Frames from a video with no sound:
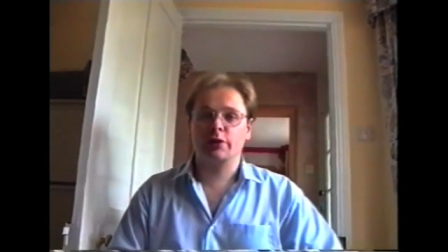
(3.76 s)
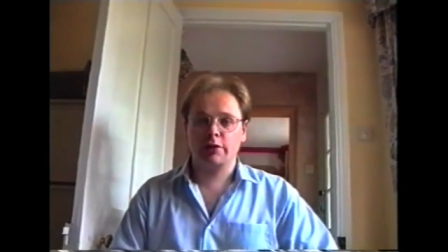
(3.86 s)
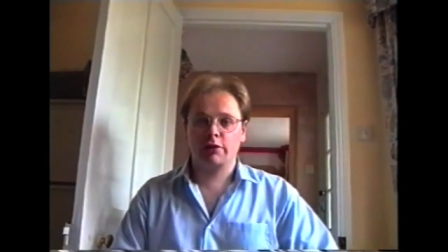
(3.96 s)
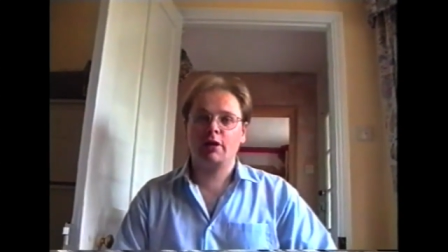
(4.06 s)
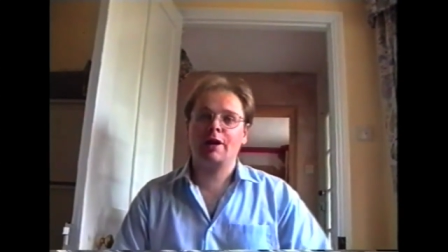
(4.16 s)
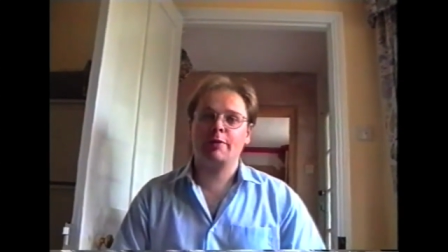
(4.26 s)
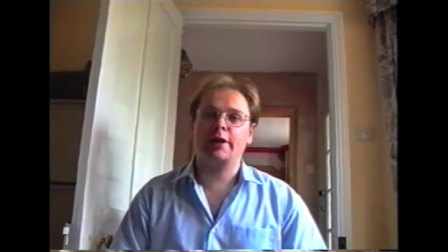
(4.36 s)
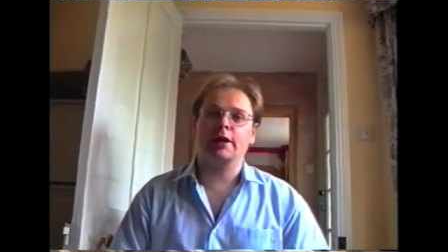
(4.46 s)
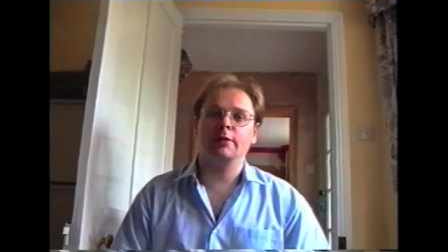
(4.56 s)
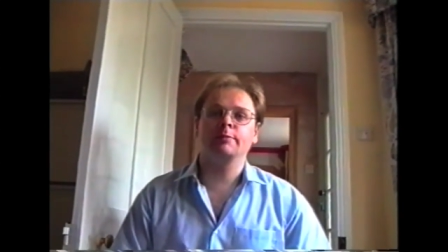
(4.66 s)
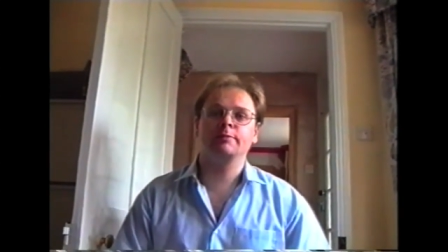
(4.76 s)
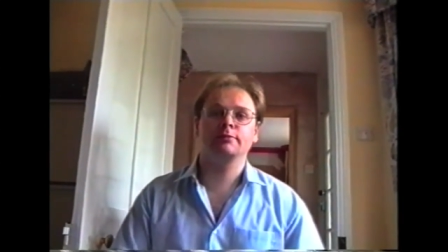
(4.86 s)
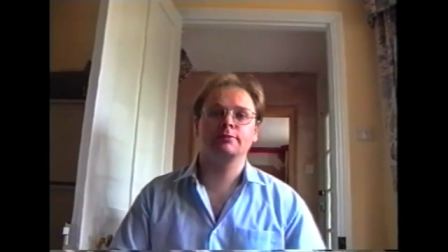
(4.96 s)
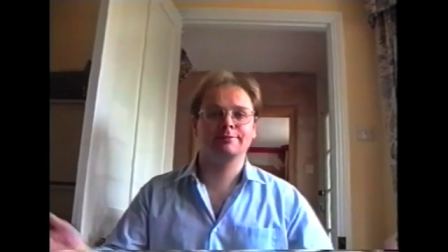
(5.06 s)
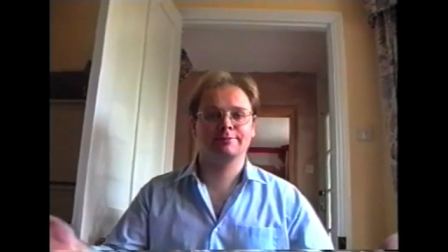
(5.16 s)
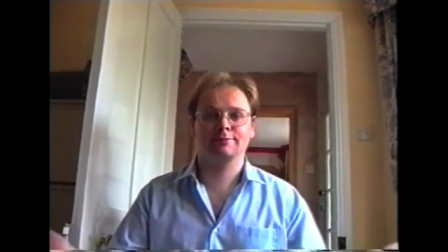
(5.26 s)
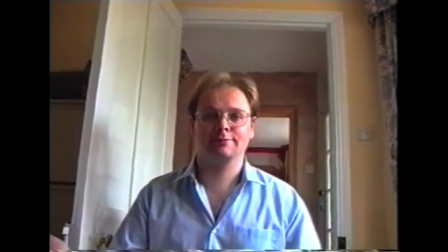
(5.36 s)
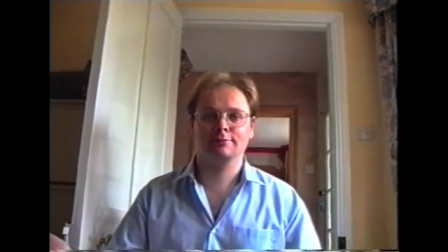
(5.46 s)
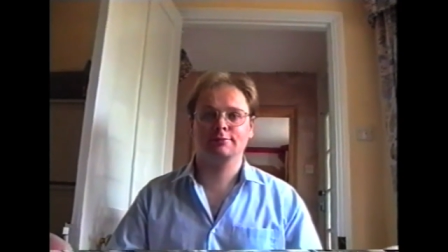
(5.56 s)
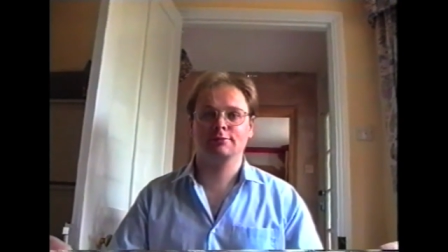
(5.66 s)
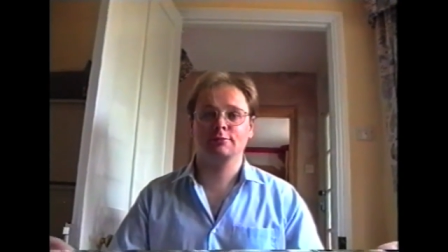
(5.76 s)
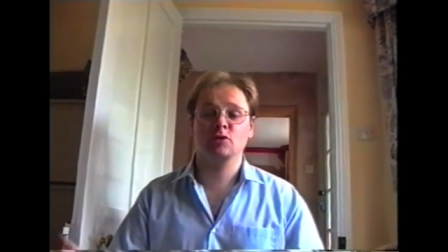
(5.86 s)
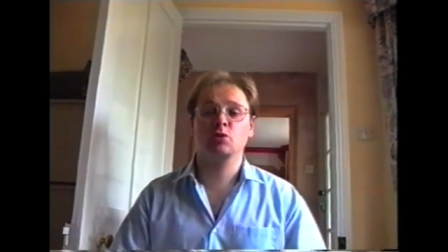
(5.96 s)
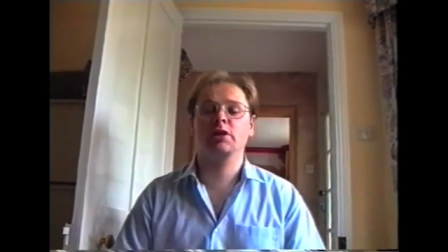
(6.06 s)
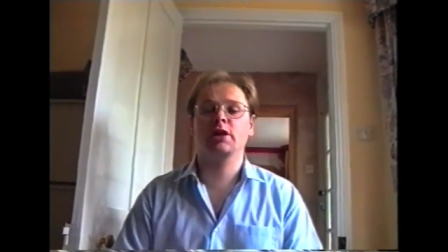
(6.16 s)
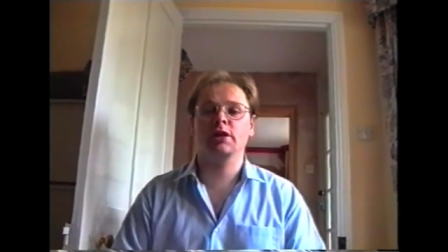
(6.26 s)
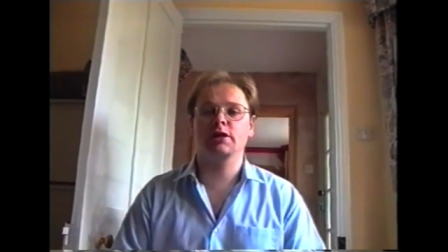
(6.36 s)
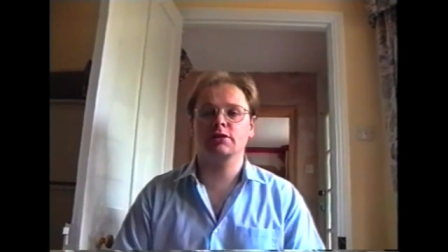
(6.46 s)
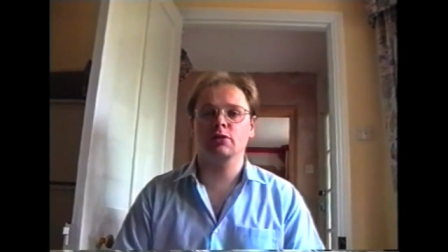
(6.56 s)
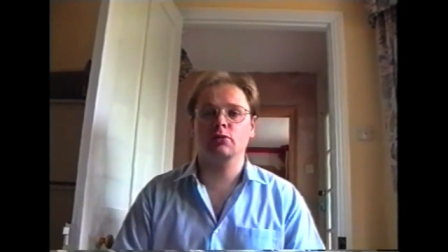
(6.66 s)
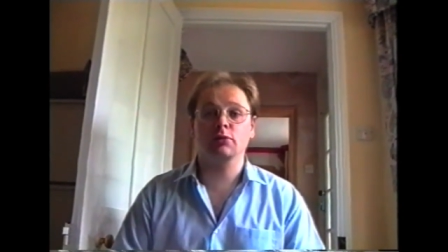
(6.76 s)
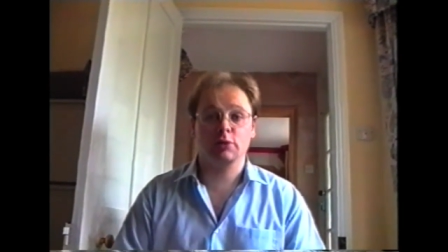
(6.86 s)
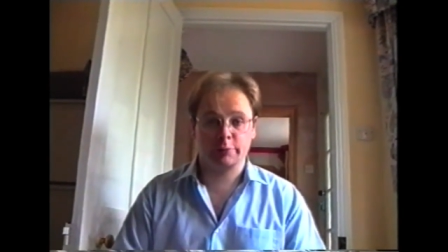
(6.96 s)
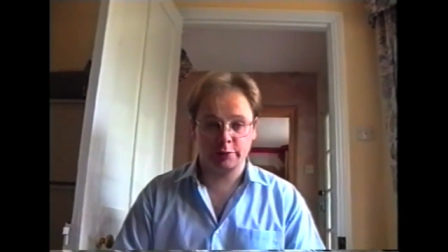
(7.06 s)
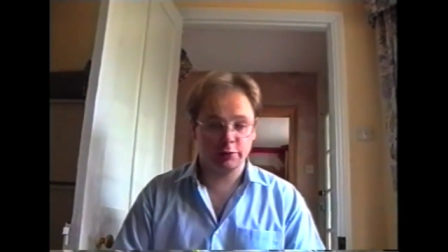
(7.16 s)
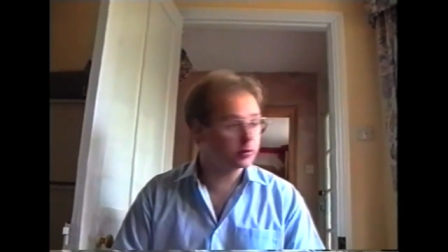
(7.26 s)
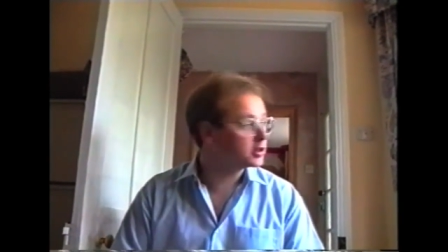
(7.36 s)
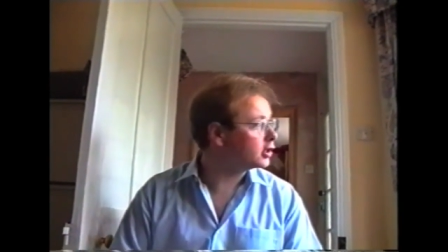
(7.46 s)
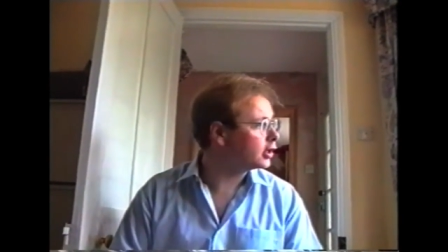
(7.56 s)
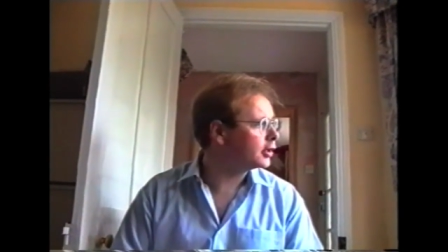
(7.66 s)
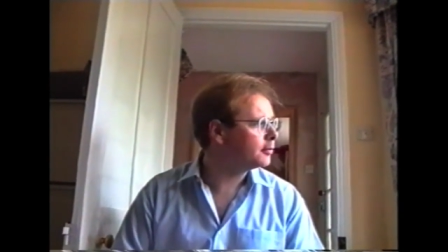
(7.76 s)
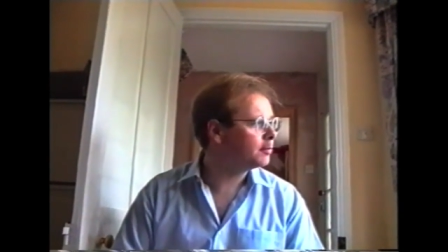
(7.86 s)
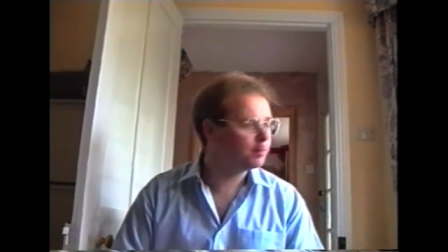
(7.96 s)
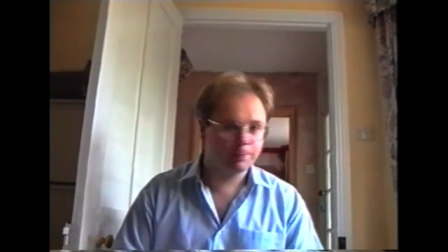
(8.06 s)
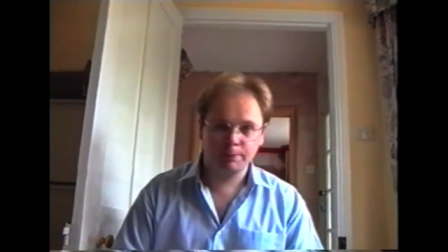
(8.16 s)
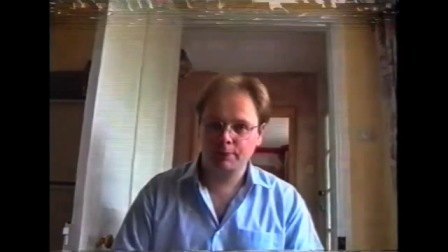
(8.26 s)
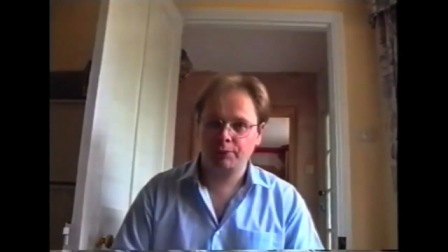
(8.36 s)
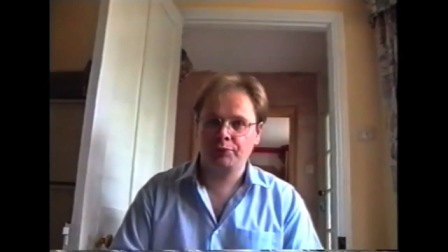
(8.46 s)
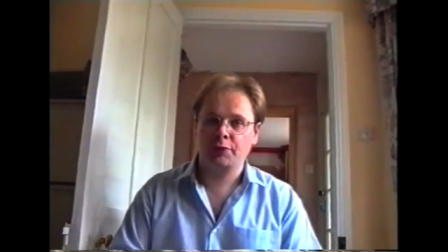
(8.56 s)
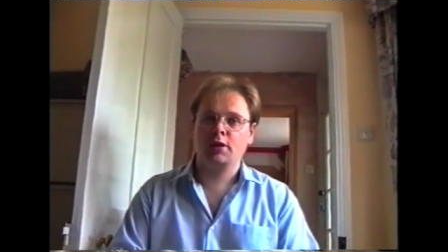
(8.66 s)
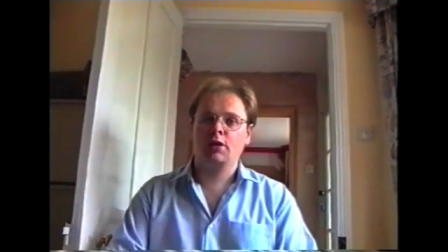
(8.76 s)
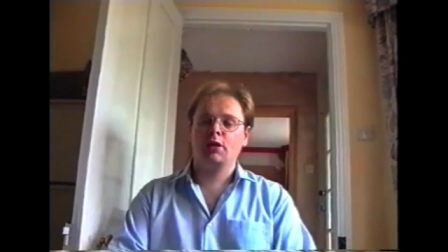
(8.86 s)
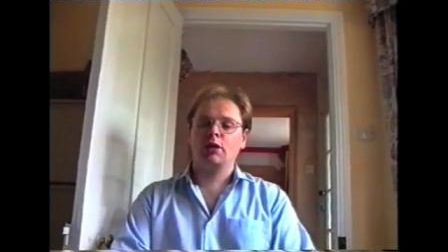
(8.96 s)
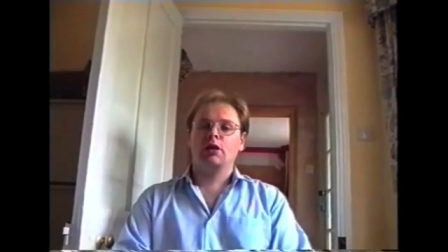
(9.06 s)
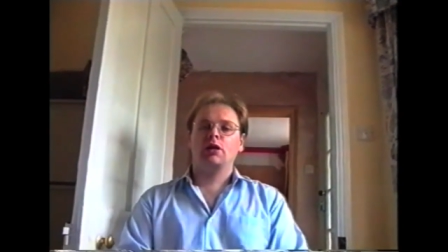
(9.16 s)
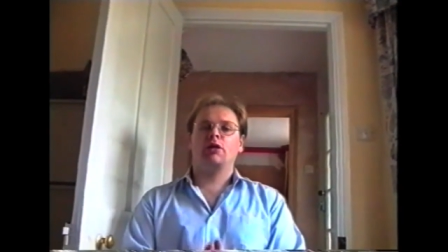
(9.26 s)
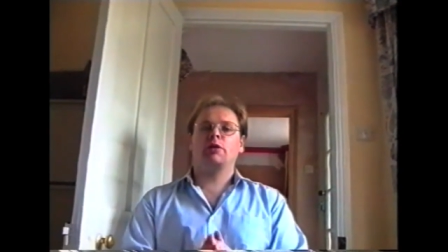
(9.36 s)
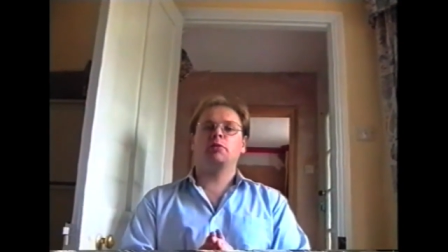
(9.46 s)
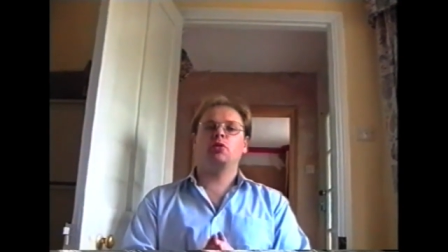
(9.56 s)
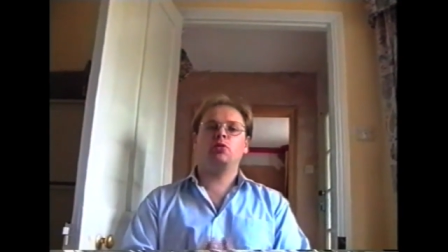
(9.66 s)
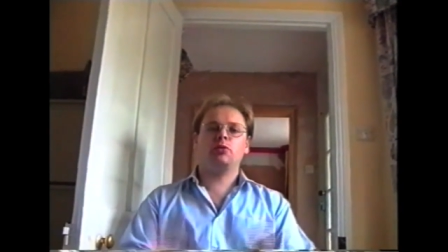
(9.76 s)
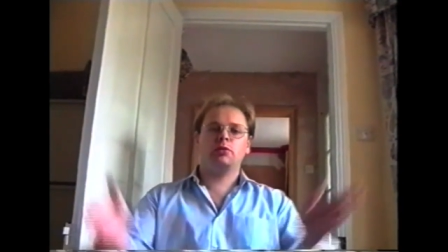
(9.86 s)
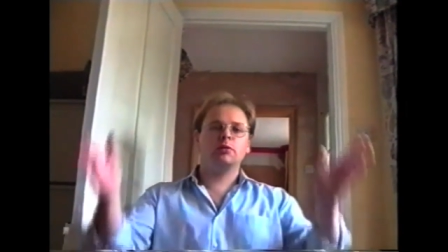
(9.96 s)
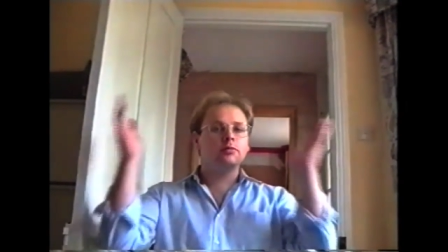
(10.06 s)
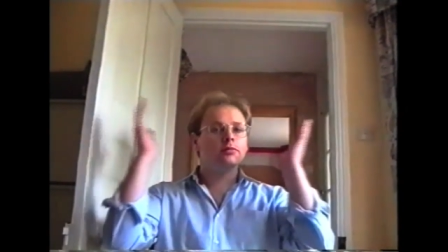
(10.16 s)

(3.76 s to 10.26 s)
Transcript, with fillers: here I am again, 28 years old, coming on 29, going bald.